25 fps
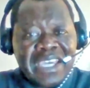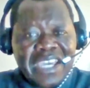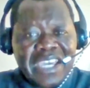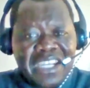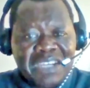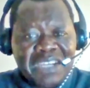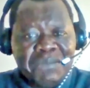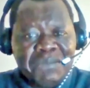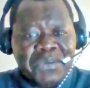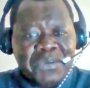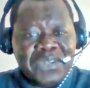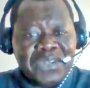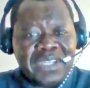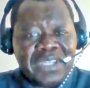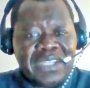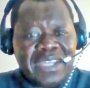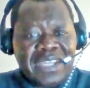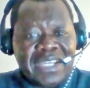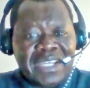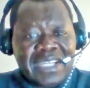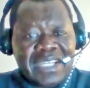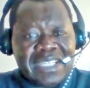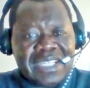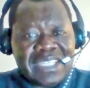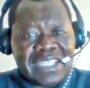anybody
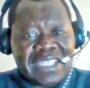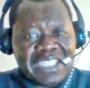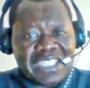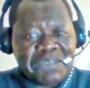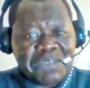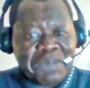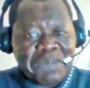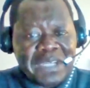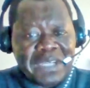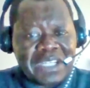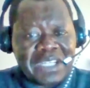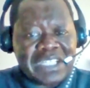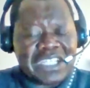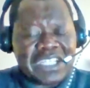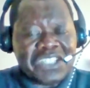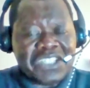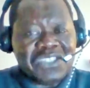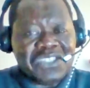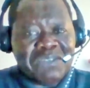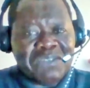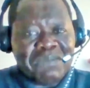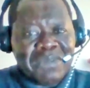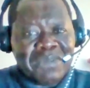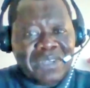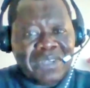that is suspected
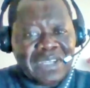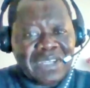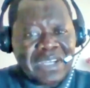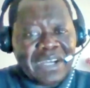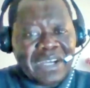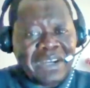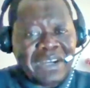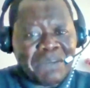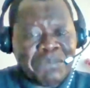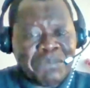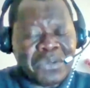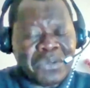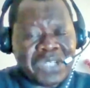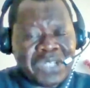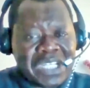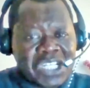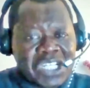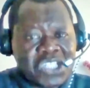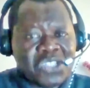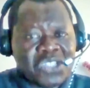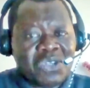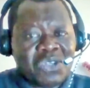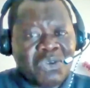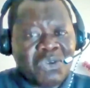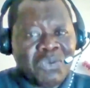to be a
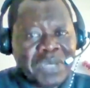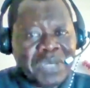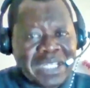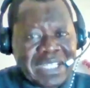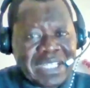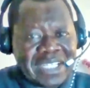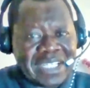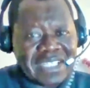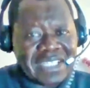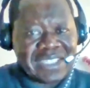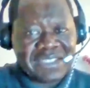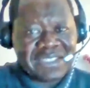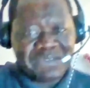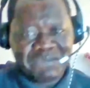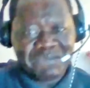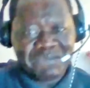potential witness.